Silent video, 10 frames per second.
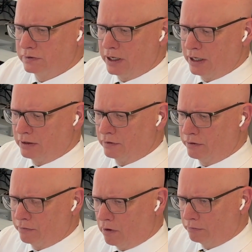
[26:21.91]
and
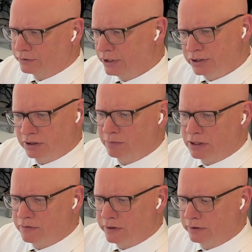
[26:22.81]
they're all teaching me
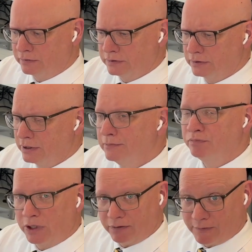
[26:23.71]
things.
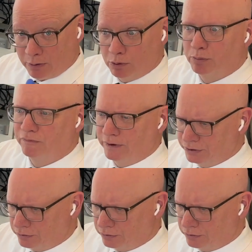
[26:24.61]
If I were a professional